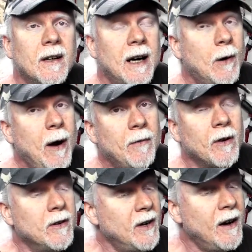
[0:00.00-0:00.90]

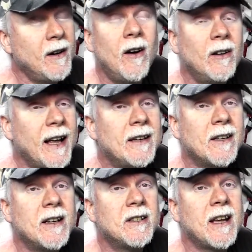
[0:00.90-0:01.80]
However, not all
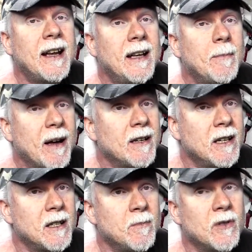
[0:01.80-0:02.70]
anti-skating
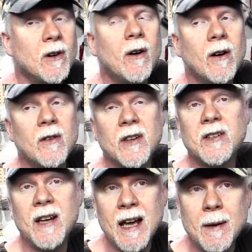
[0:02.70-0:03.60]
mechanisms are the
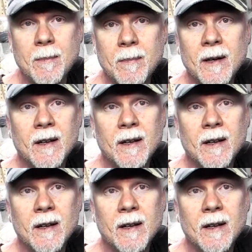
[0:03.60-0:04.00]
same,